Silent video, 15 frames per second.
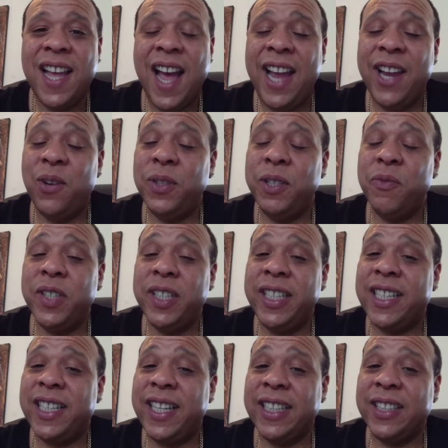I only really
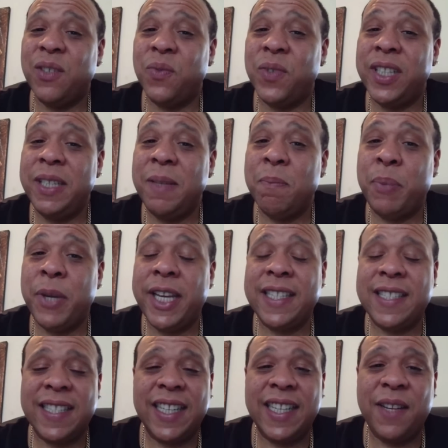collect the really big,
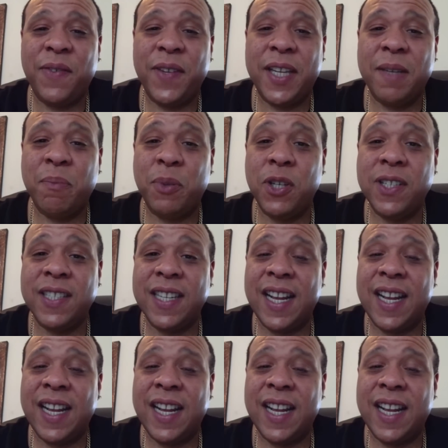significant books,